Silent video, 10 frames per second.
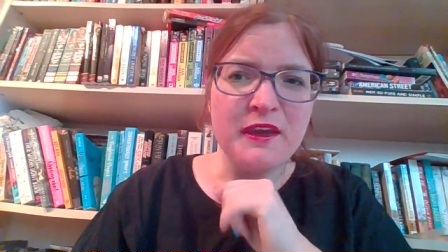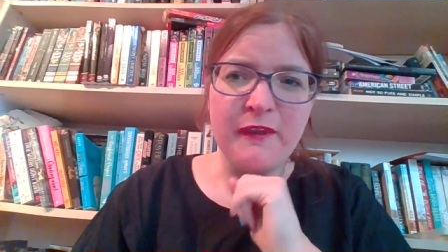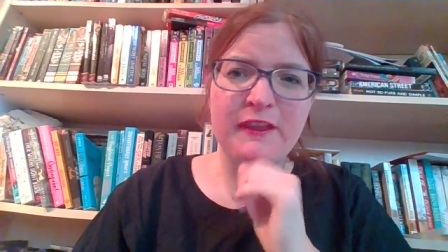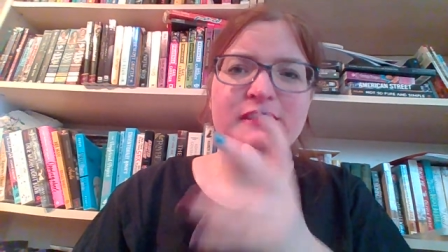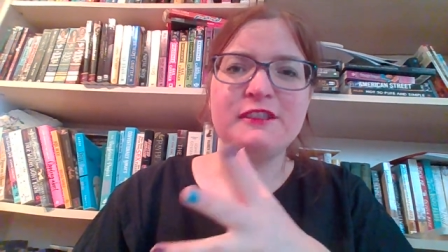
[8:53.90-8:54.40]

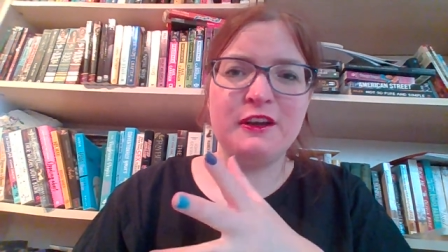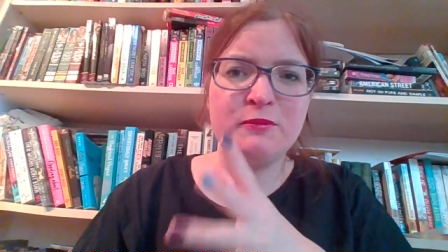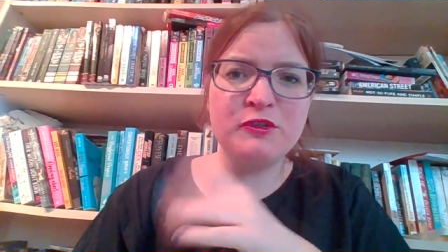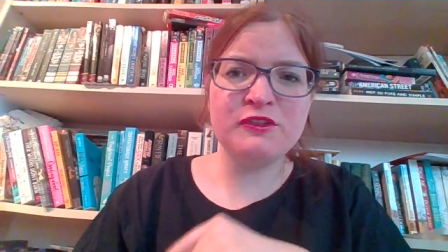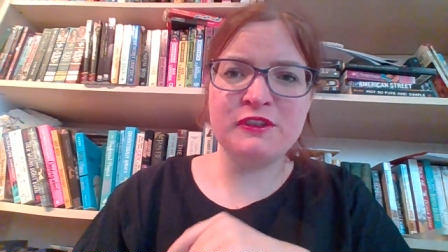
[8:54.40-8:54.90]
and then starting
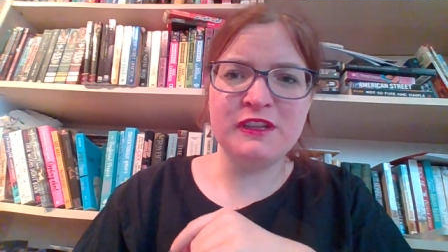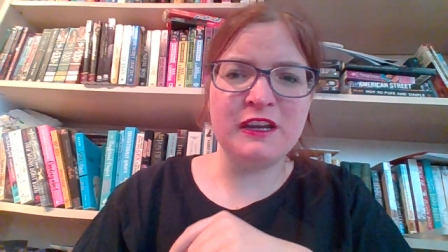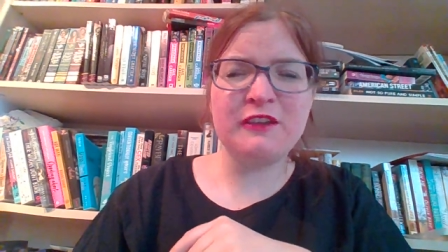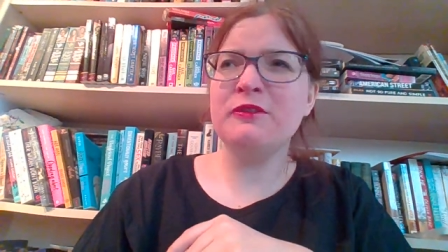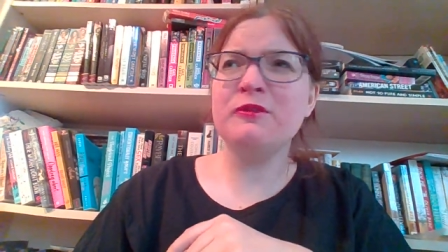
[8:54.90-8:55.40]
Bookstore is
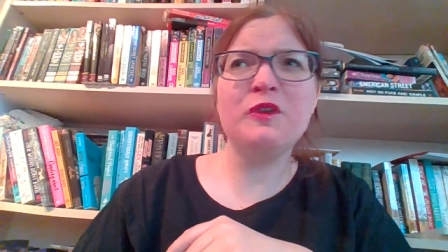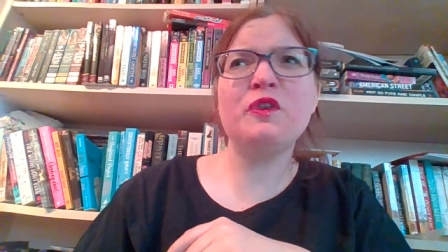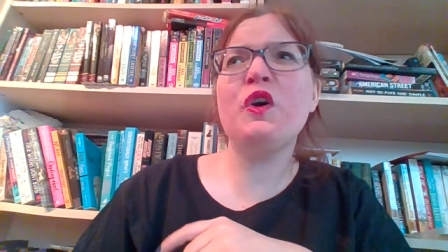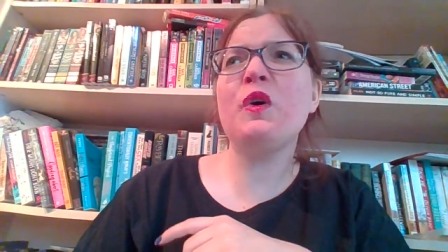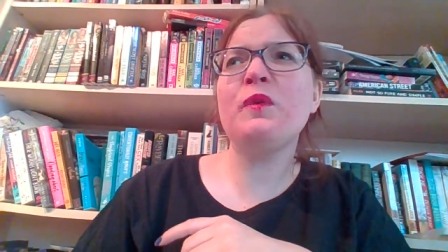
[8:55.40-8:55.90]
like, well,
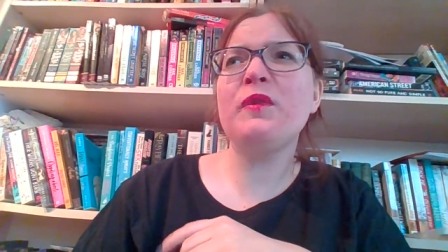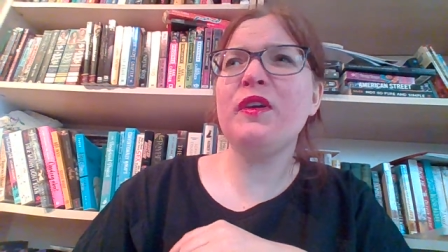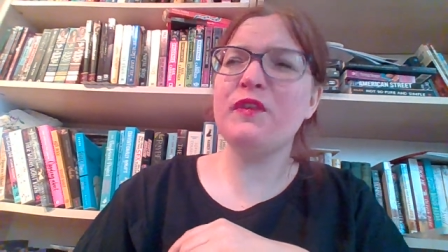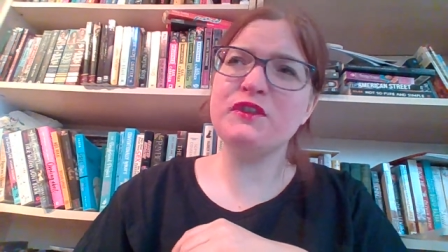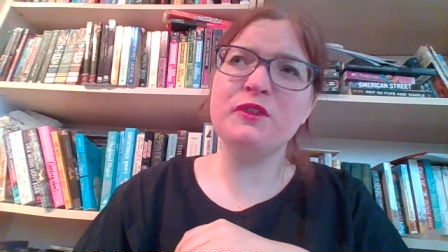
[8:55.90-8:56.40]
no,
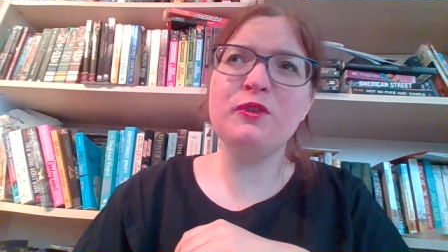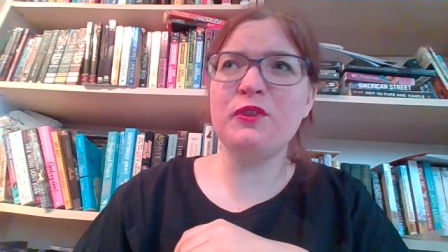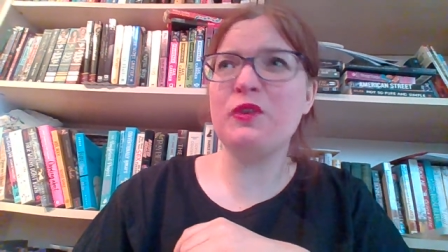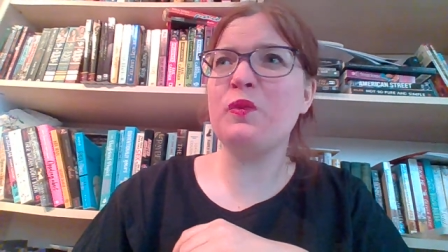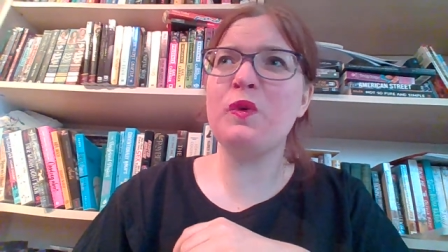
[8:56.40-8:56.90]
if it's older
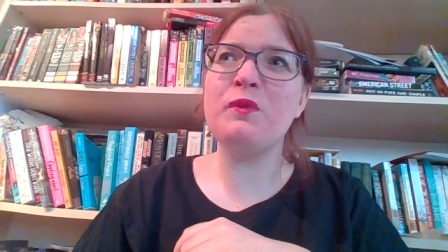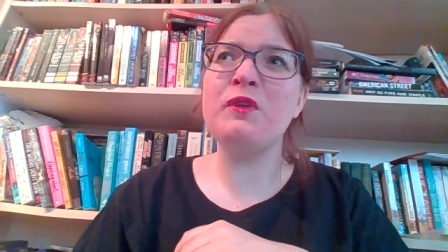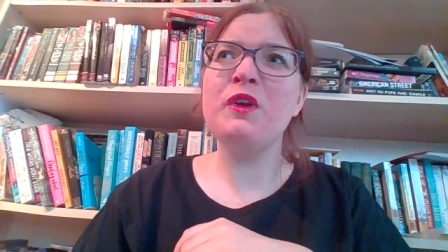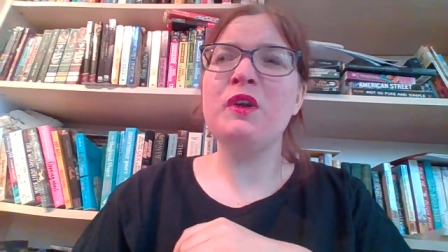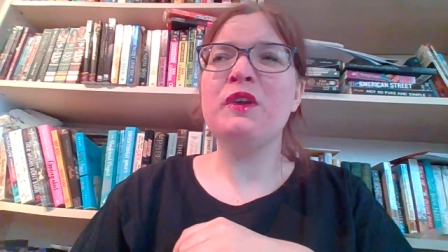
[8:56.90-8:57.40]
than one
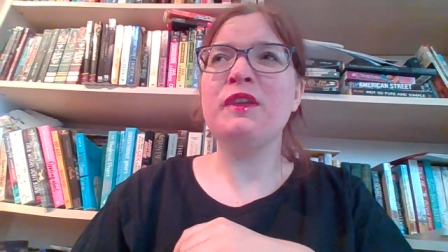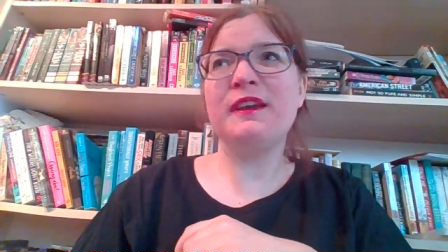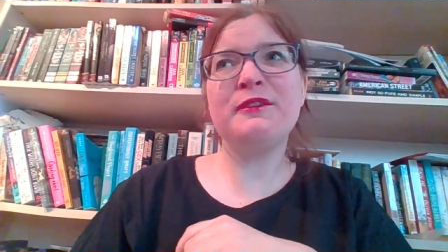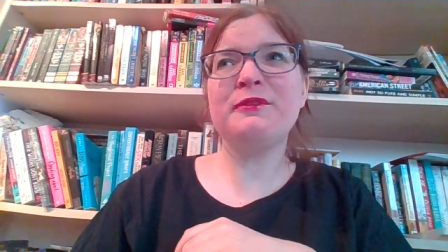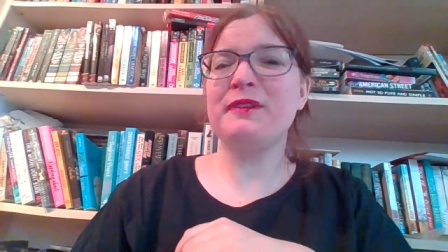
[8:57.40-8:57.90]

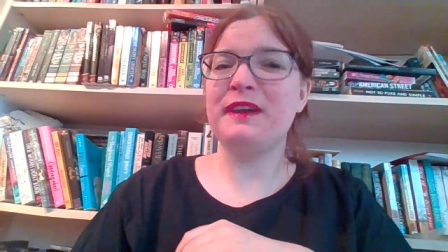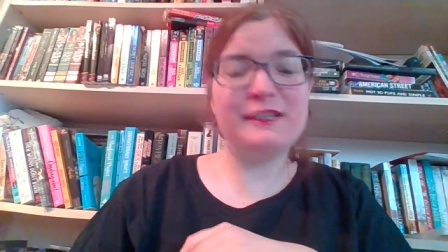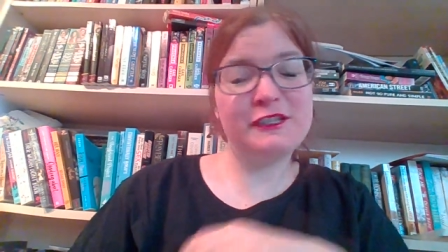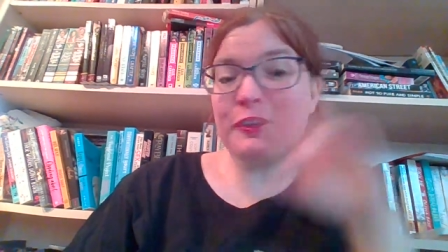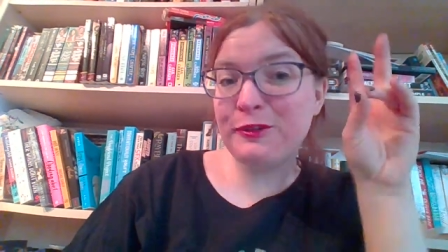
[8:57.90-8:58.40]
year,
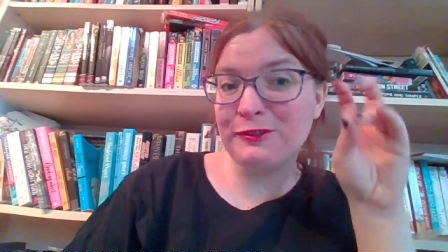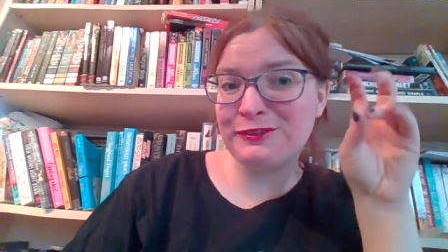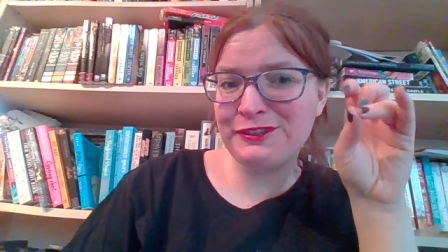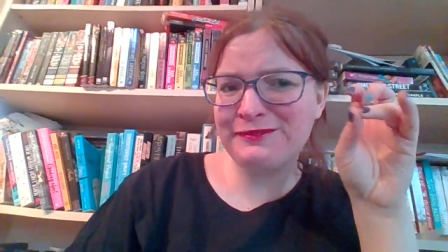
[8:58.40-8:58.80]
it's old,